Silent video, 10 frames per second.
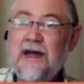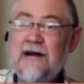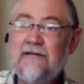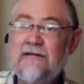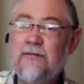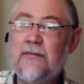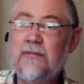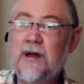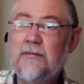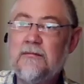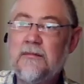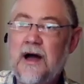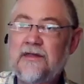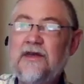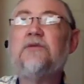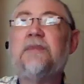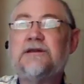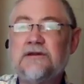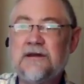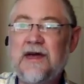they have, I think you
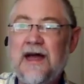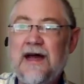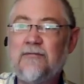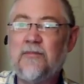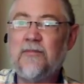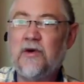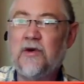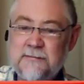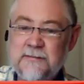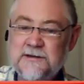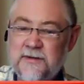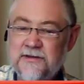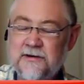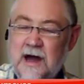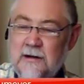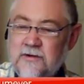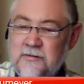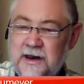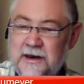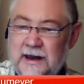mentioned that they have multiple stomachs, but they're not
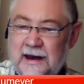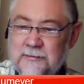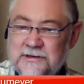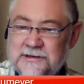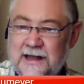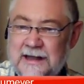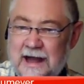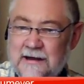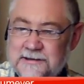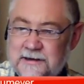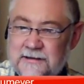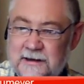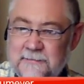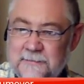ruminant animals like cows, are